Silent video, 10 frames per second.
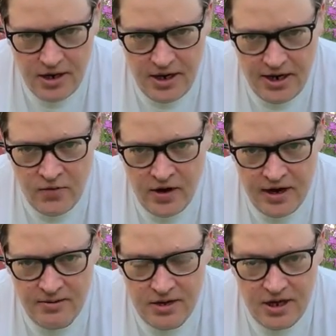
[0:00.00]

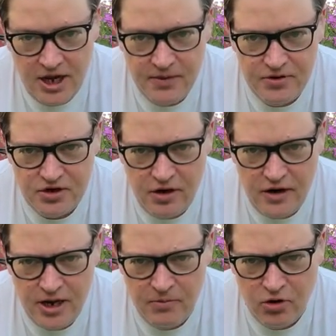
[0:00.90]
Anyway, I'm
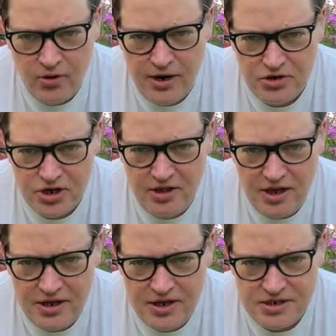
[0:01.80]
sorry I'm crouching
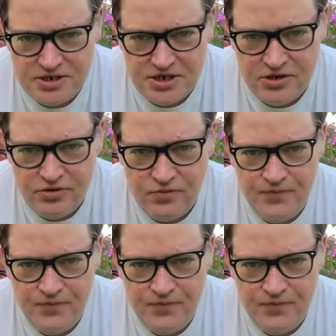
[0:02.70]
like this too.